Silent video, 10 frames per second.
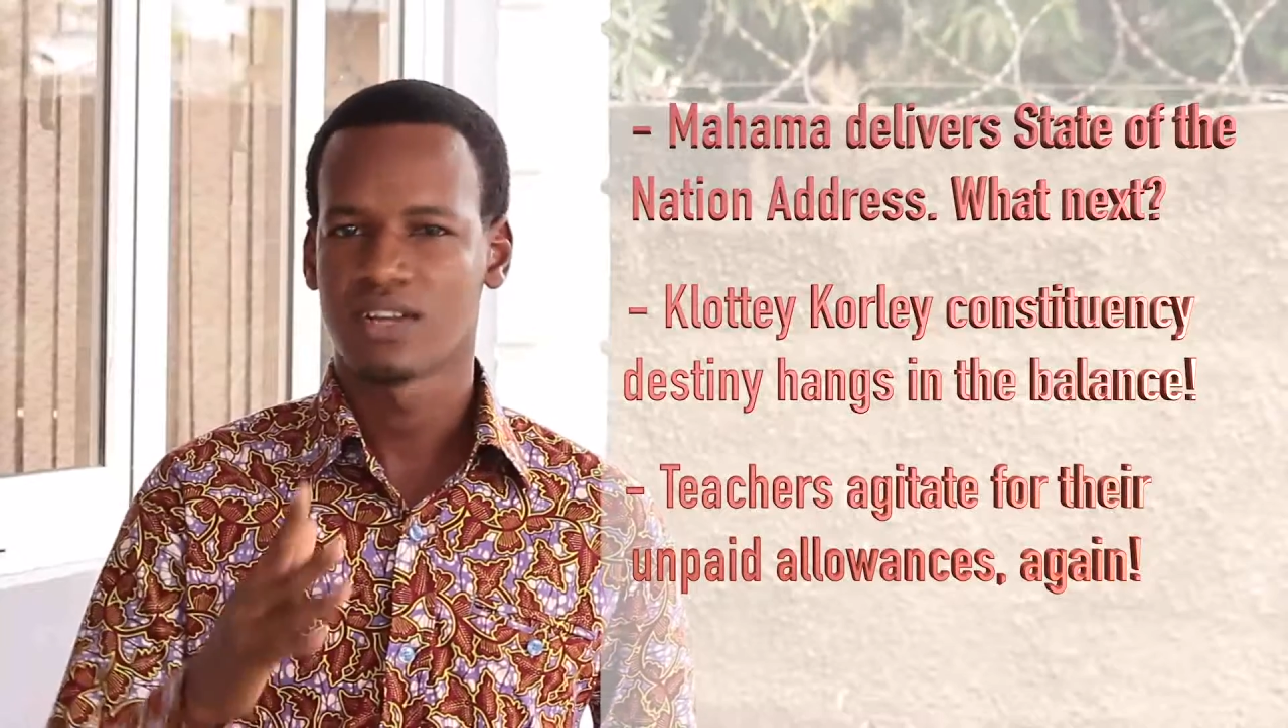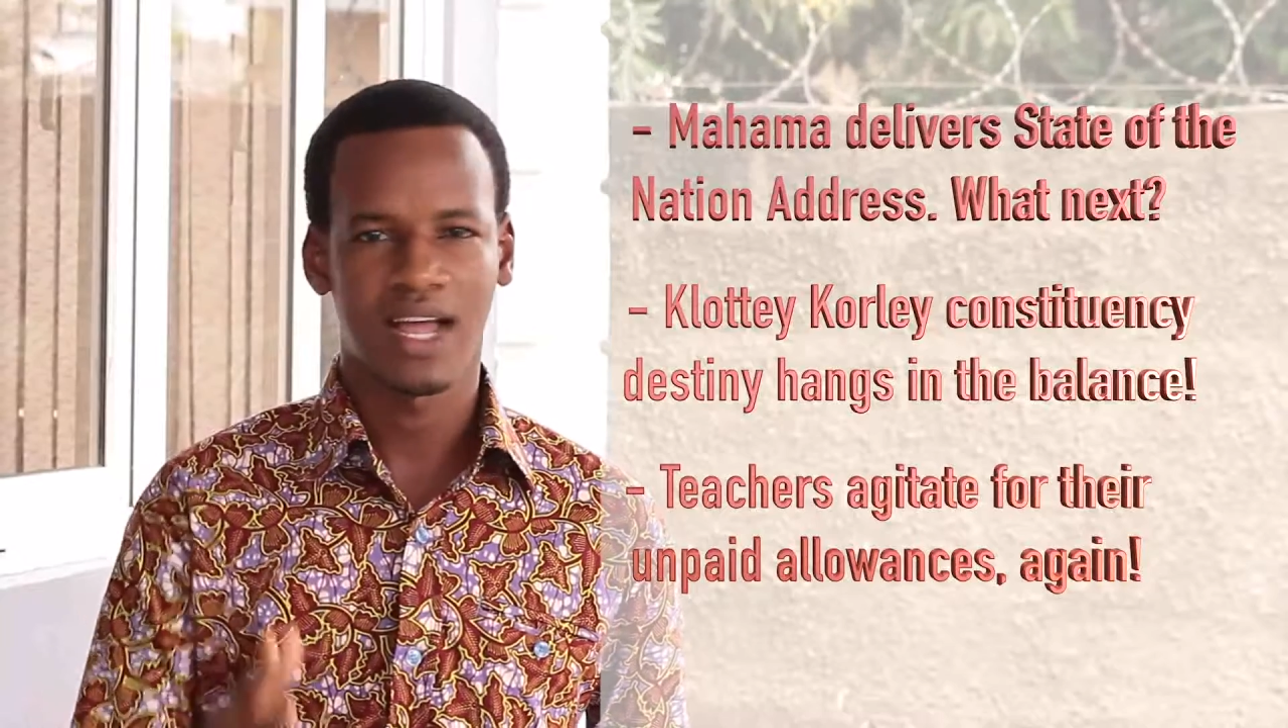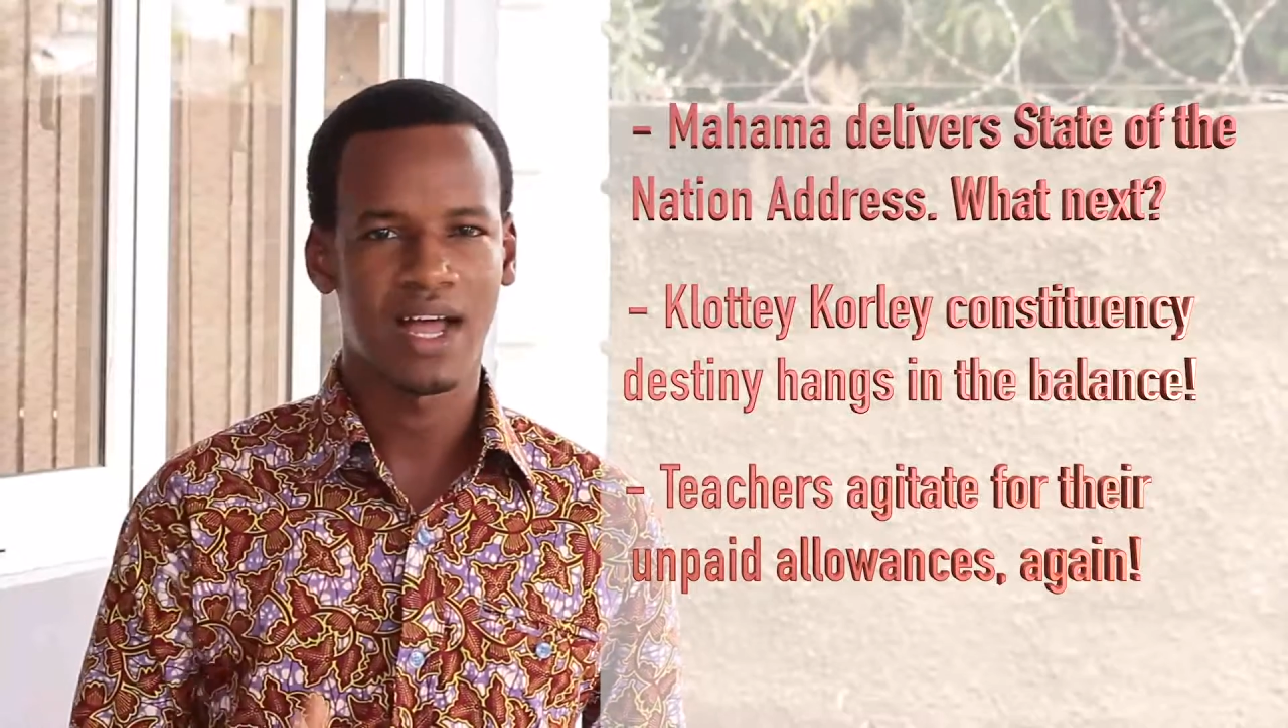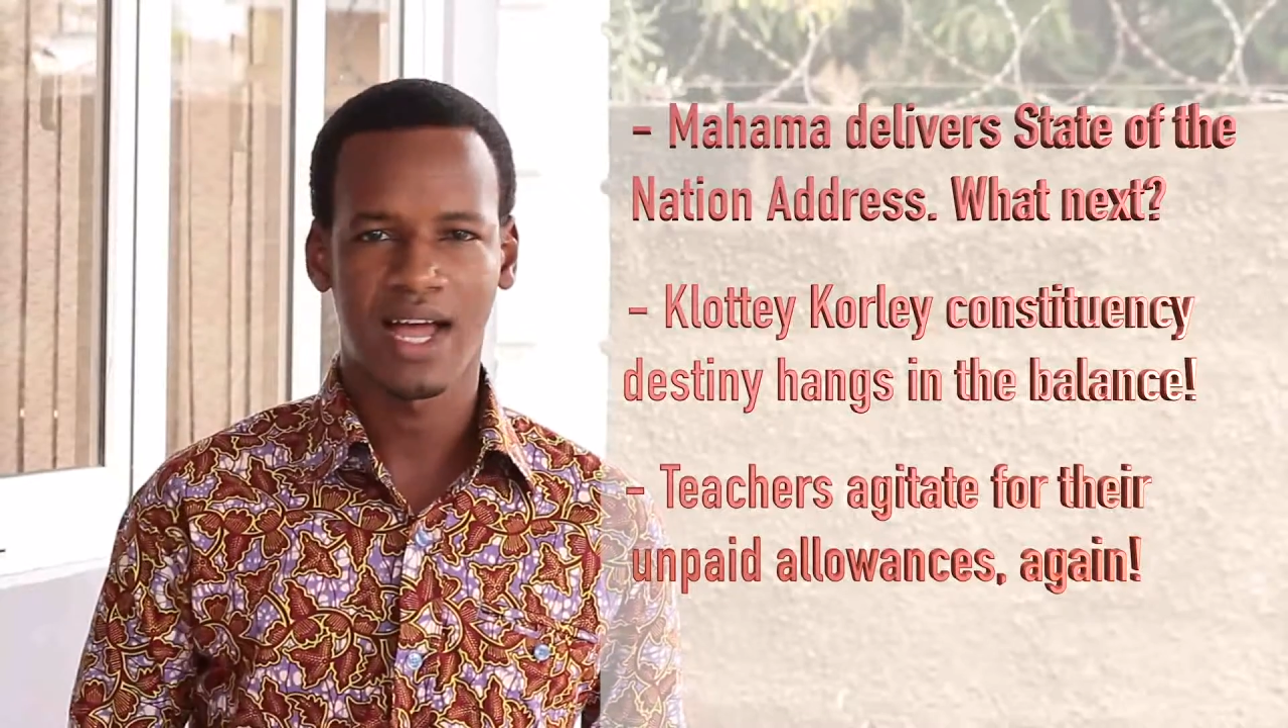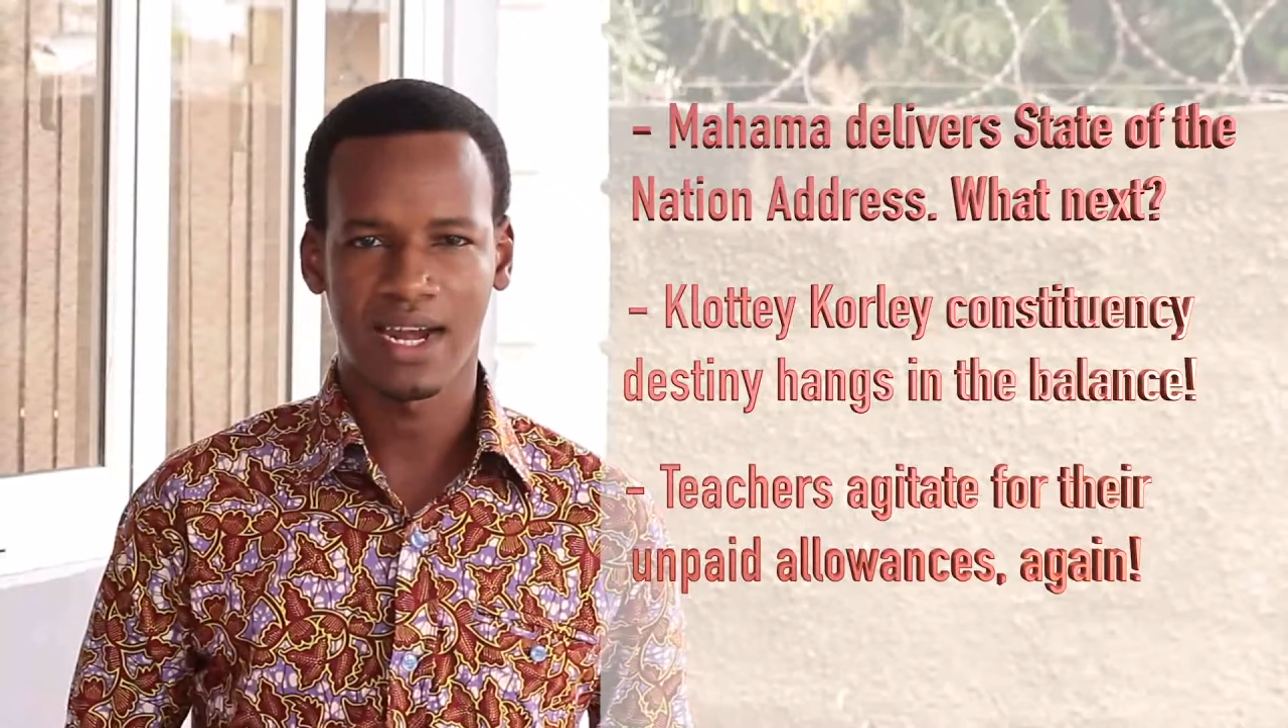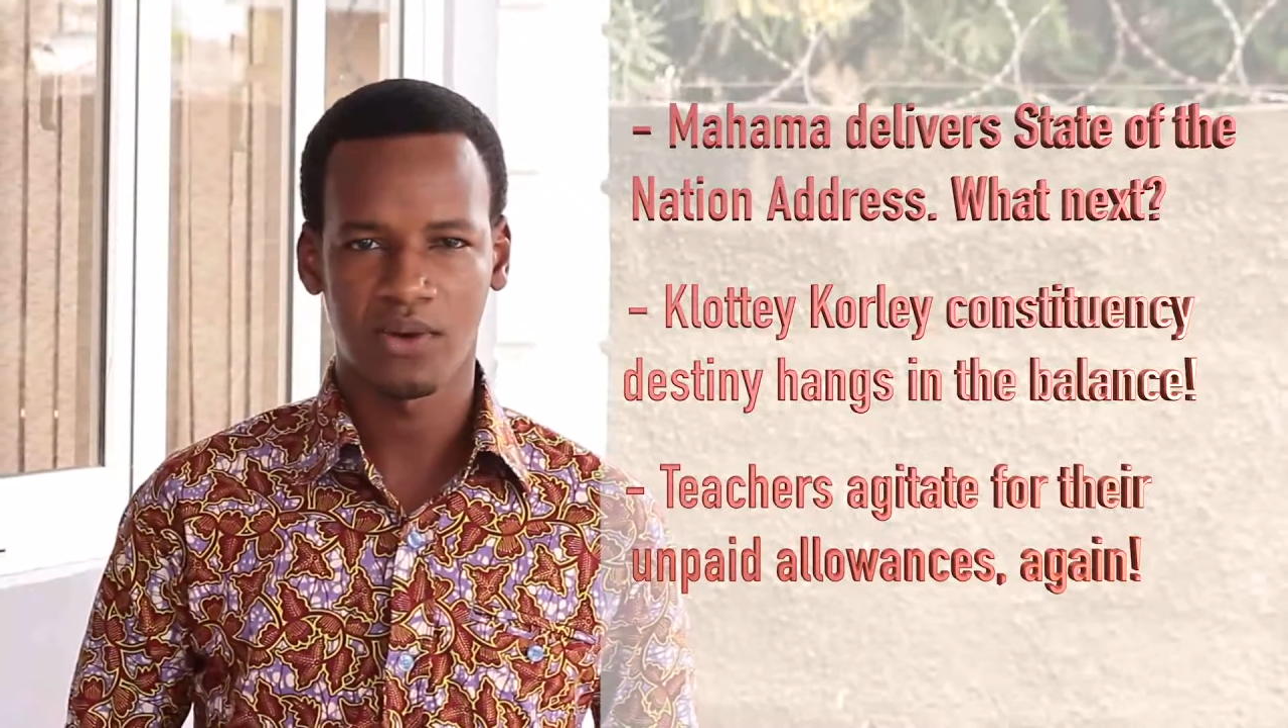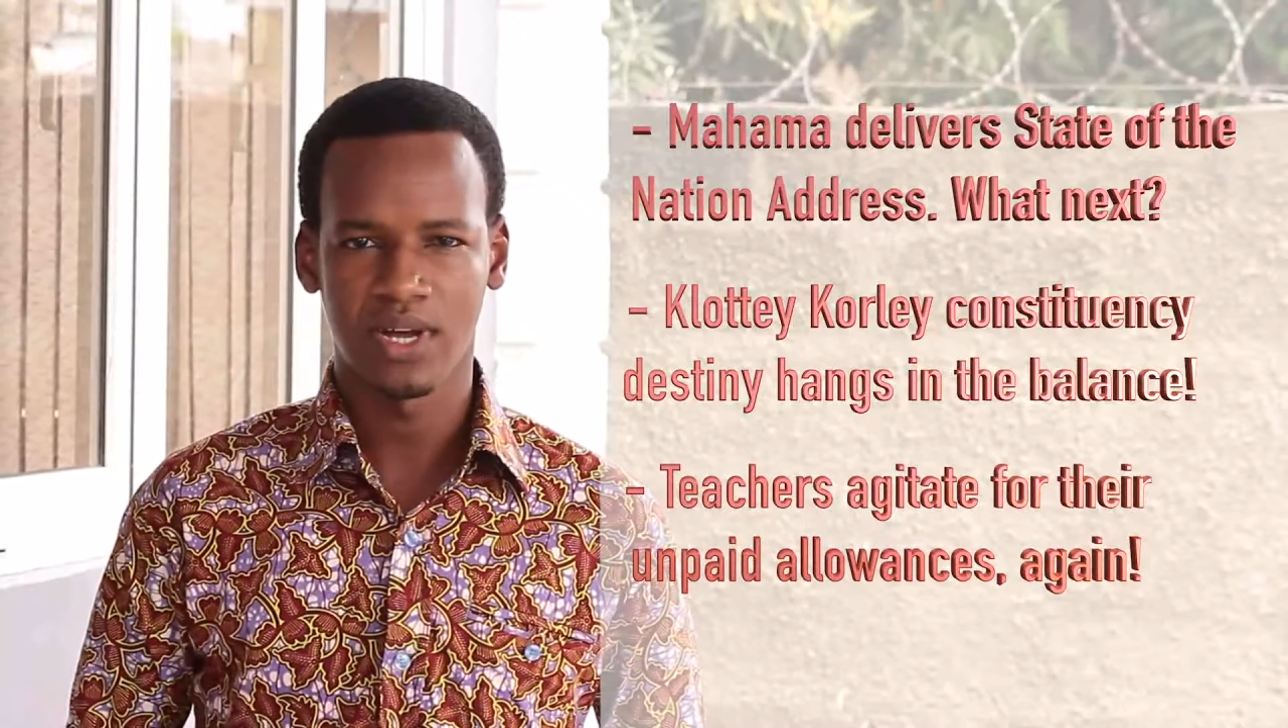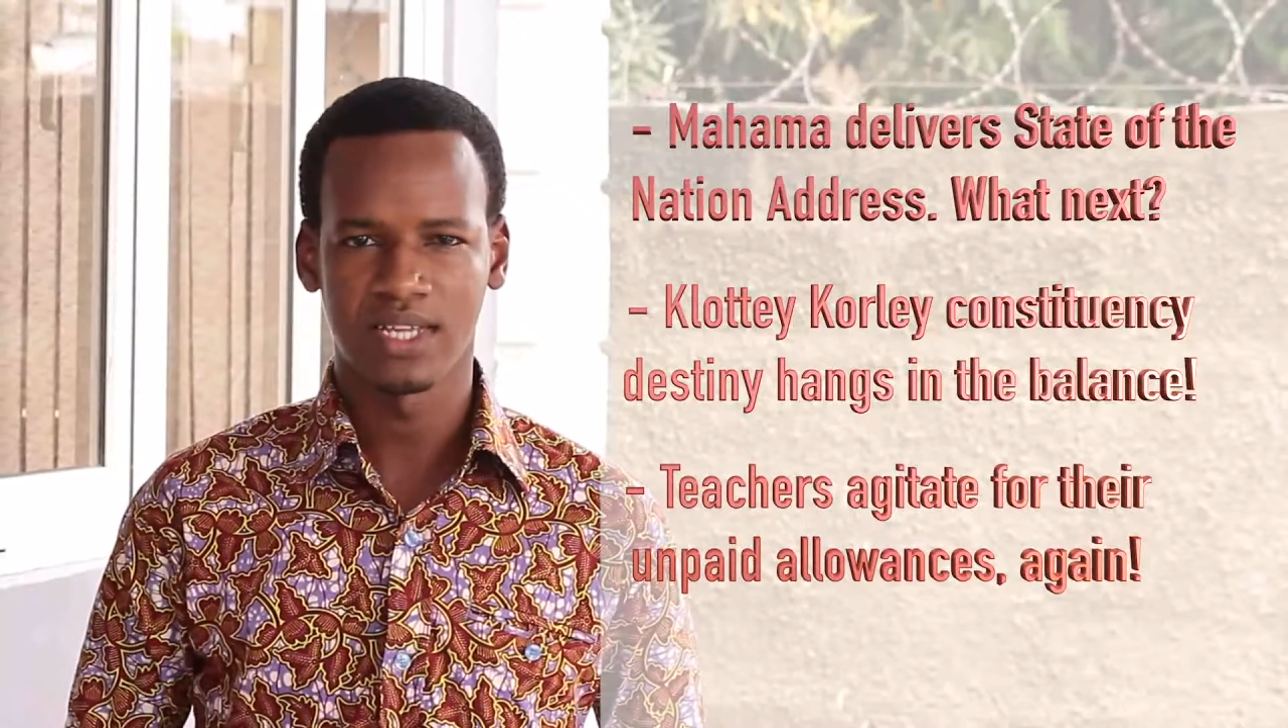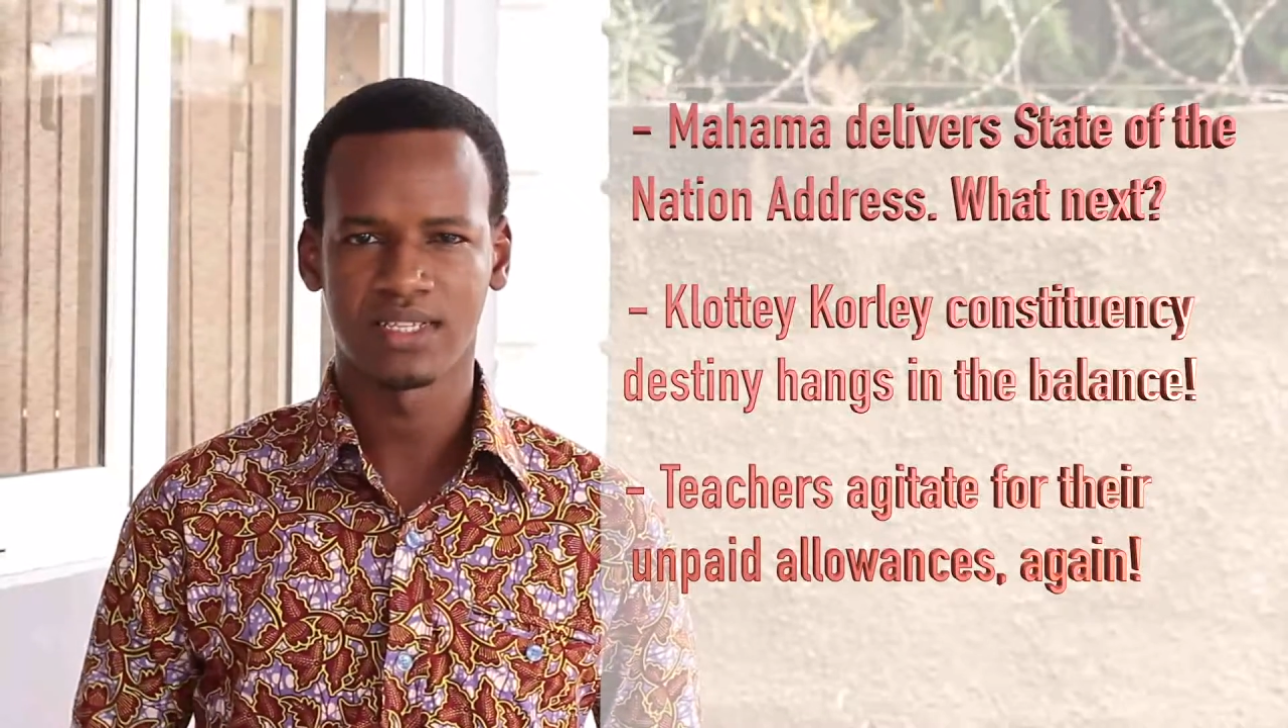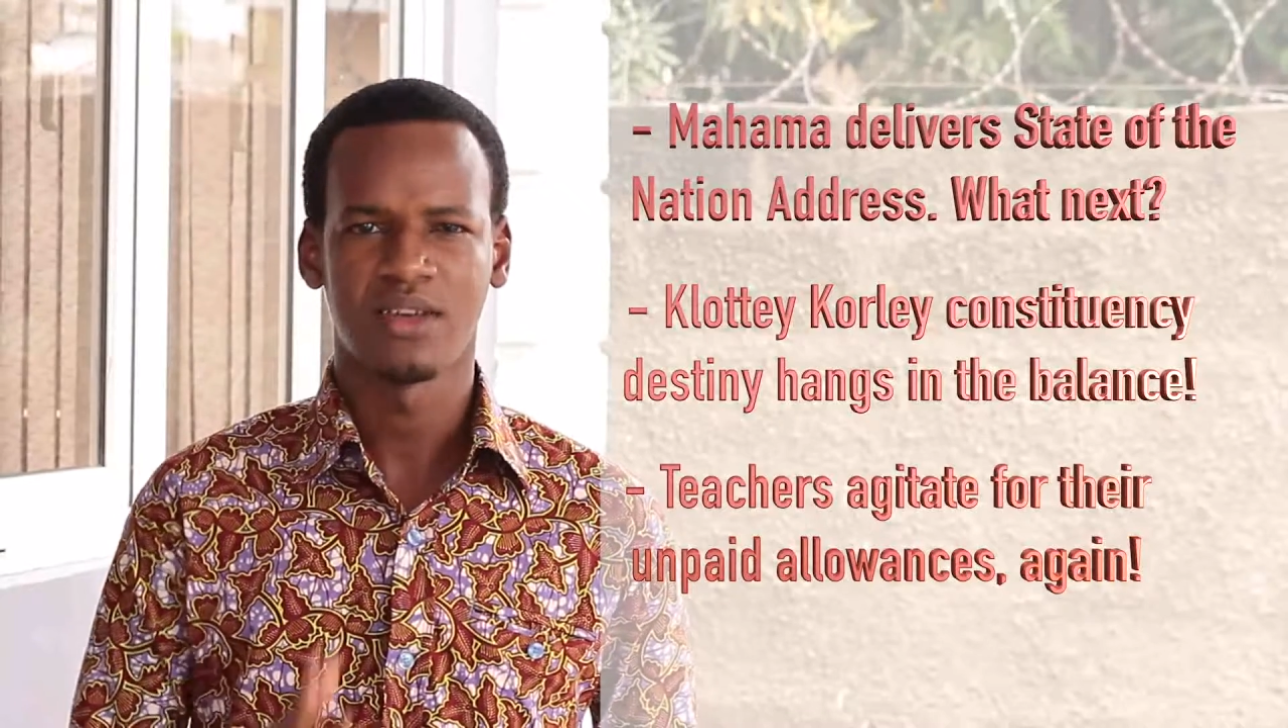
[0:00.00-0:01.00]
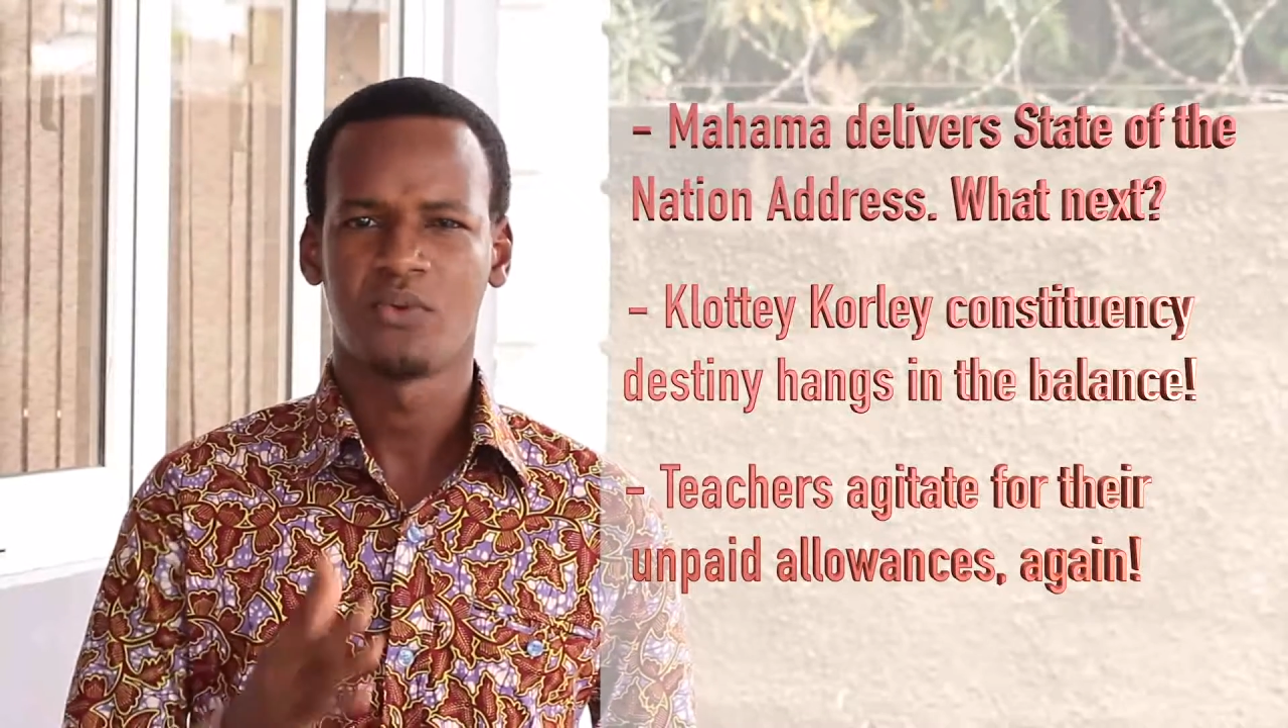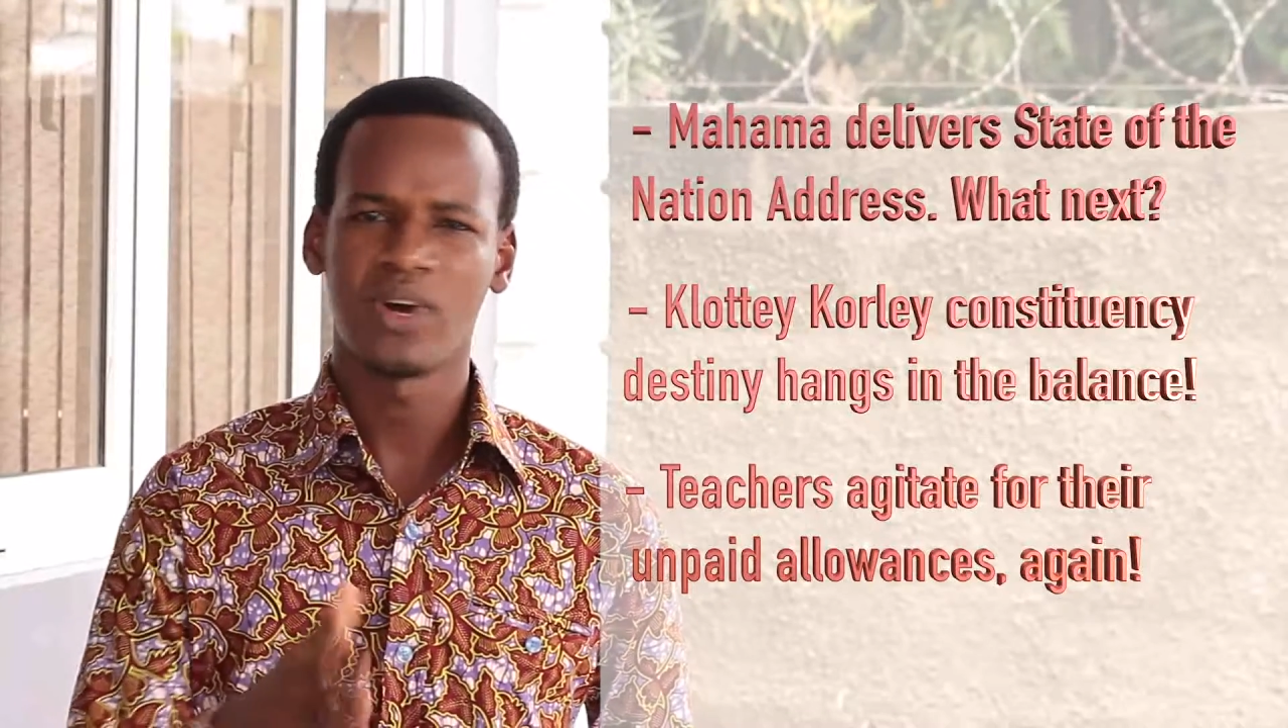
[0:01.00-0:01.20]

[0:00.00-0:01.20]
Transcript: car allowance.